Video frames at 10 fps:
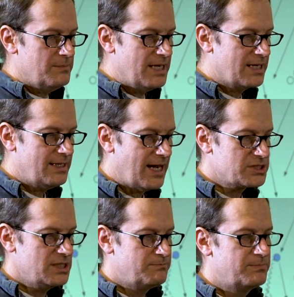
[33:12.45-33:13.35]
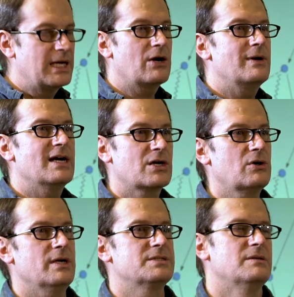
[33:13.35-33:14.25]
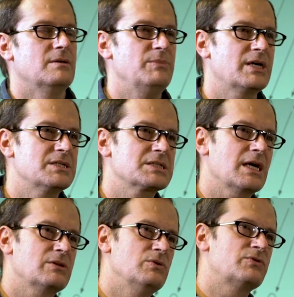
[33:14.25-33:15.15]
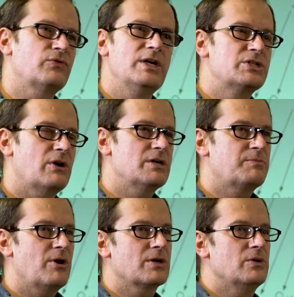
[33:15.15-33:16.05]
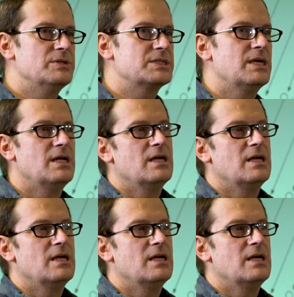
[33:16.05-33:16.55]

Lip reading: it can actually carry a current because it's got those free charge particles.